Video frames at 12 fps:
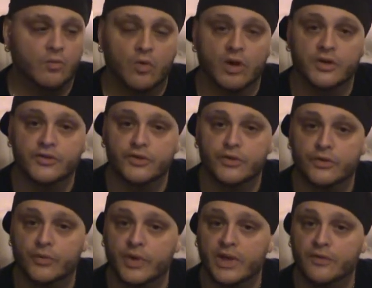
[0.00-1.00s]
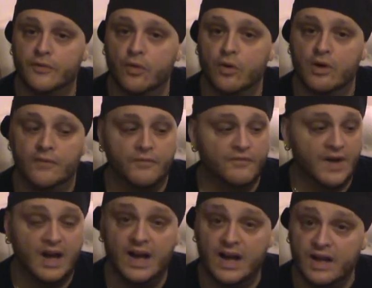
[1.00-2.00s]
1, 2, 3, 4,
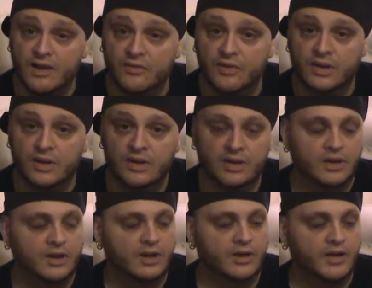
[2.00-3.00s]
5.